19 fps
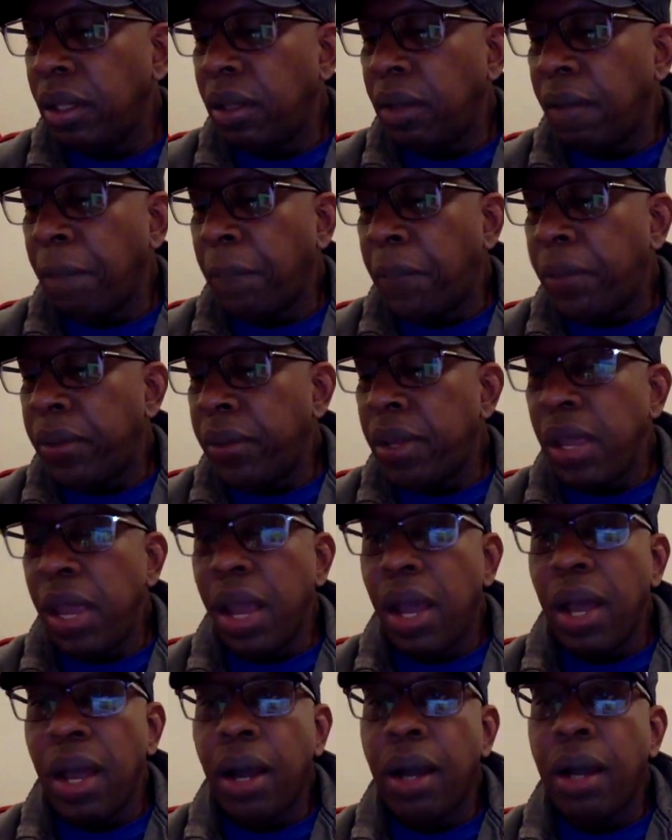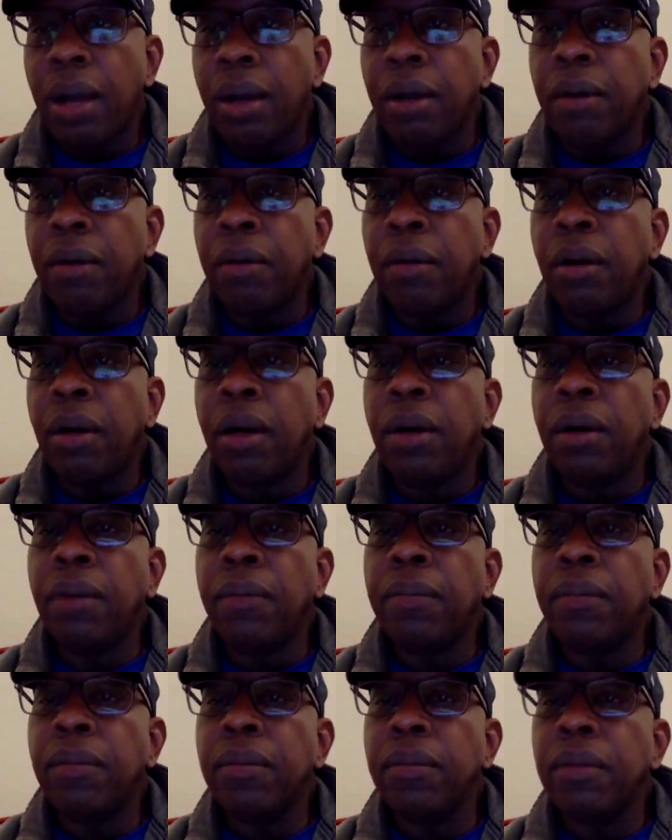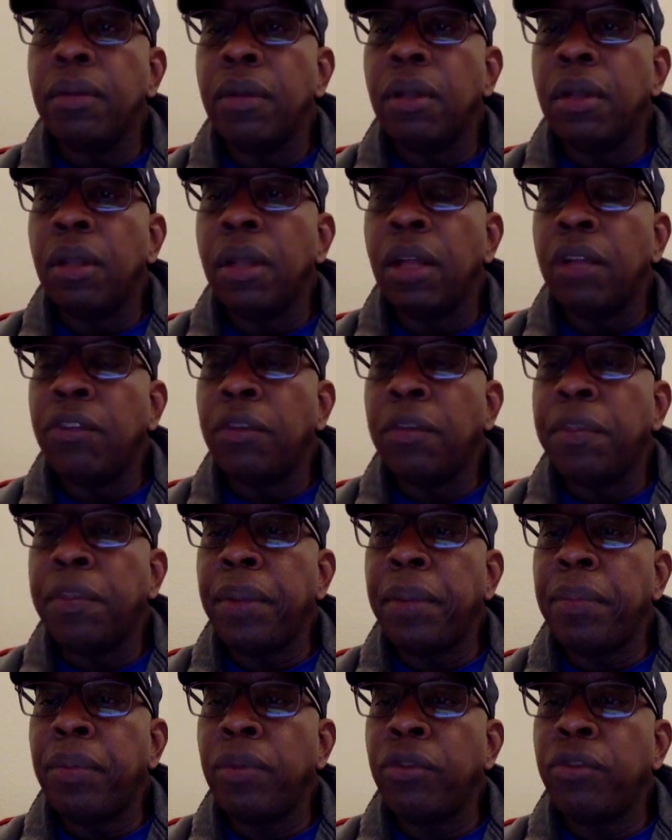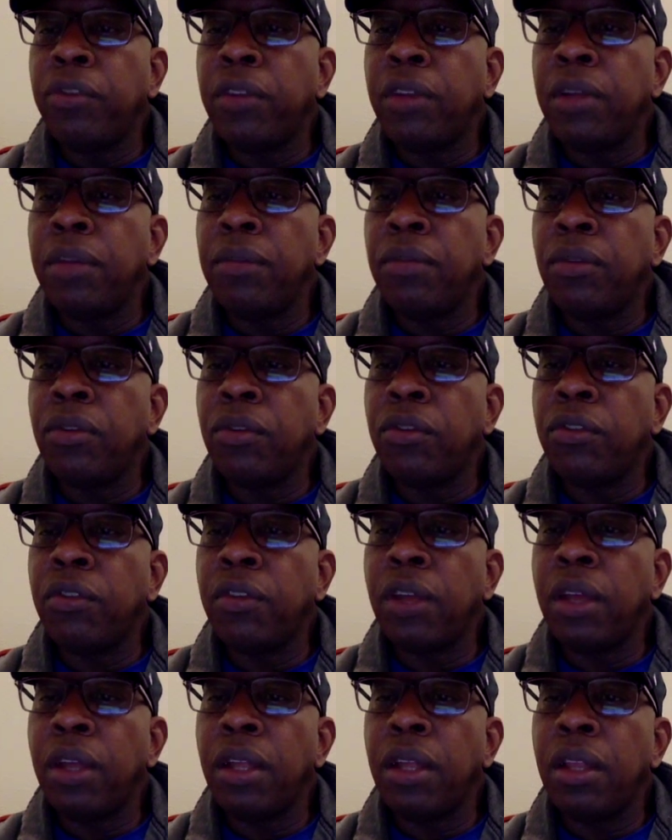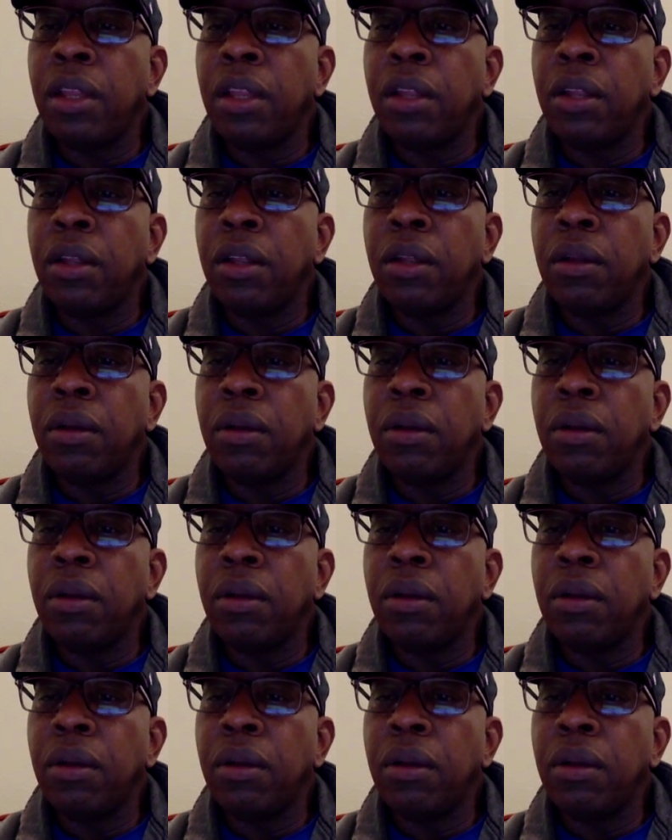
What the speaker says: Yeah. Lots of people seem to say they